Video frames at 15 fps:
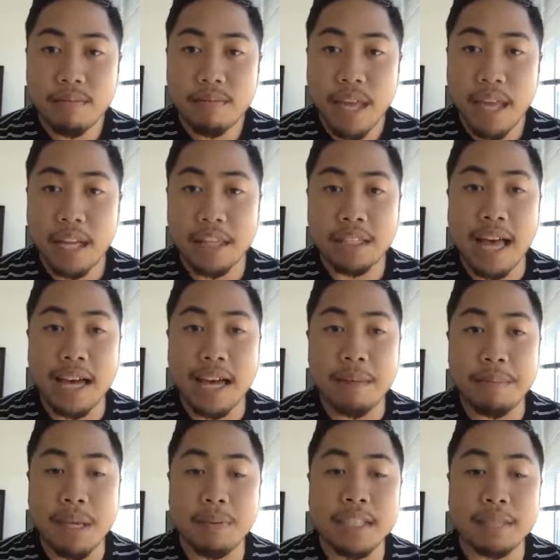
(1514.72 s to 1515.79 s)
And there's a lot of
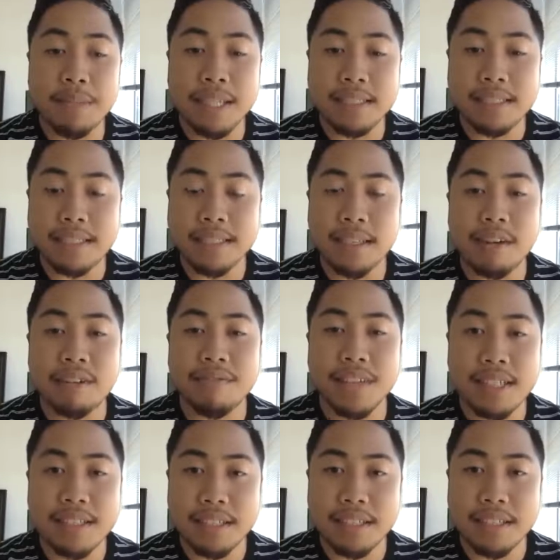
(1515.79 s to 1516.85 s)
people in this business that
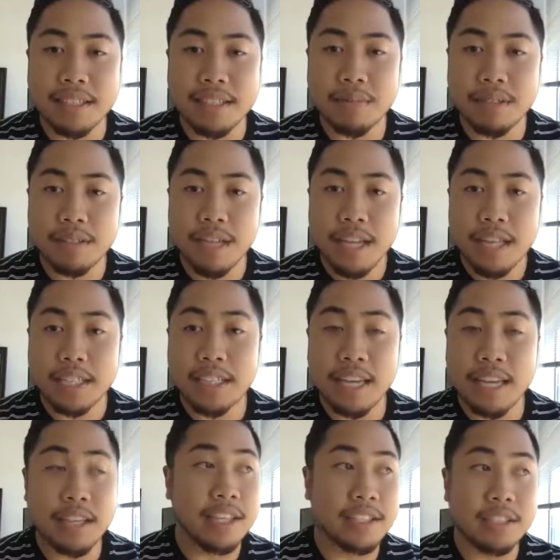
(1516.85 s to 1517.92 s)
are victims. They
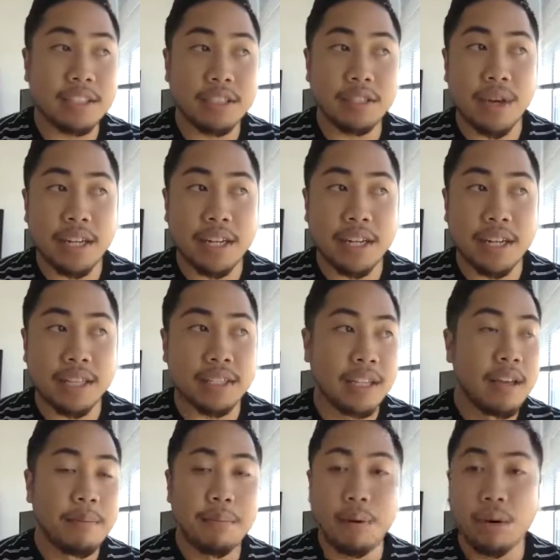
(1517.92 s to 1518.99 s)
say this is the way it
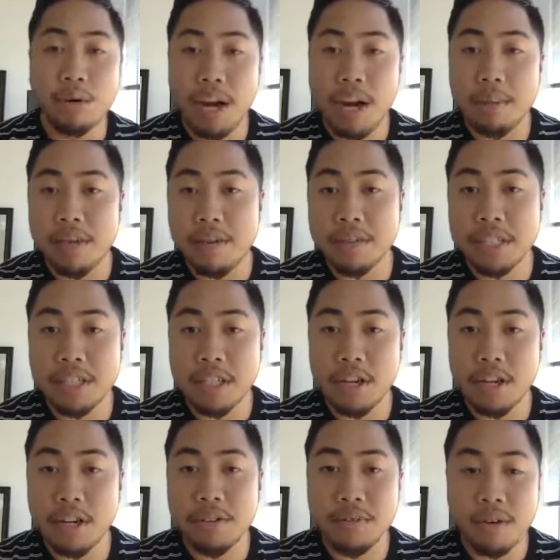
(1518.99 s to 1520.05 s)
is. Bull crap. You have a
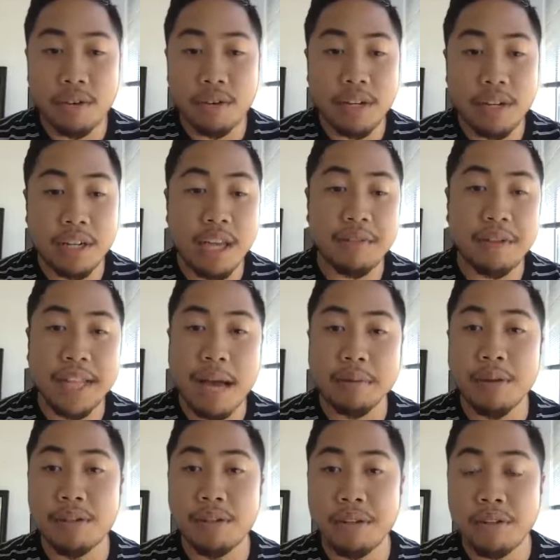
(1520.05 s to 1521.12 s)
cell phone and you have a
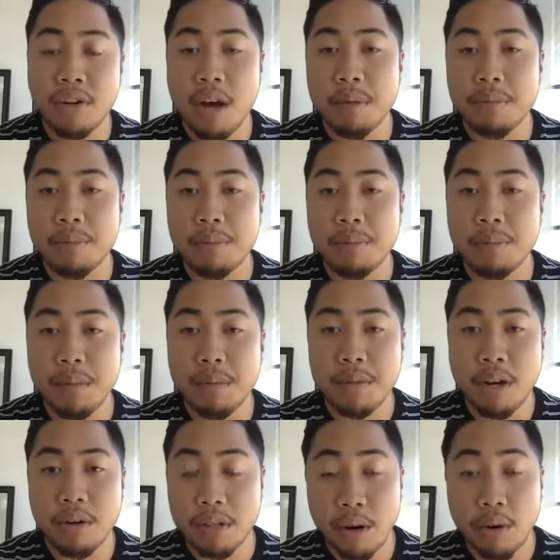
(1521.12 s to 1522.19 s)
laptop, you could do it. You know how many people
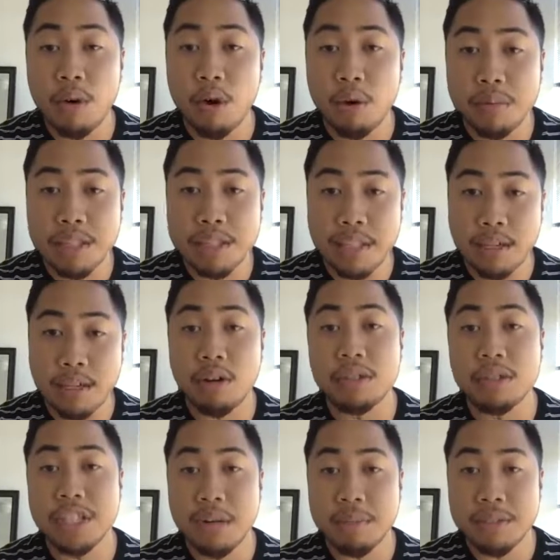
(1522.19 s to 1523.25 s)
that were homeless that are
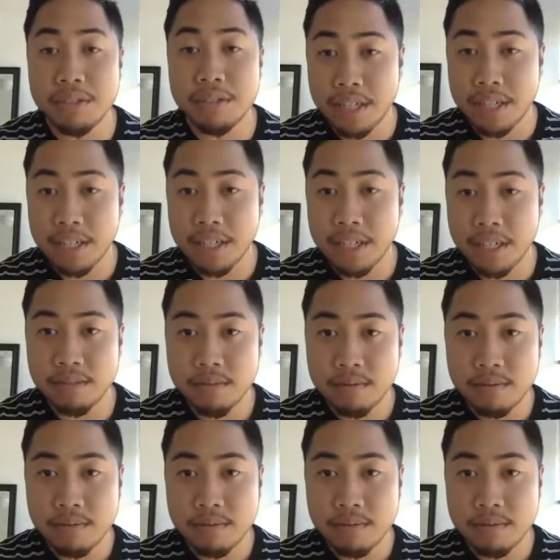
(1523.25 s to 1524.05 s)
all chairmen right now?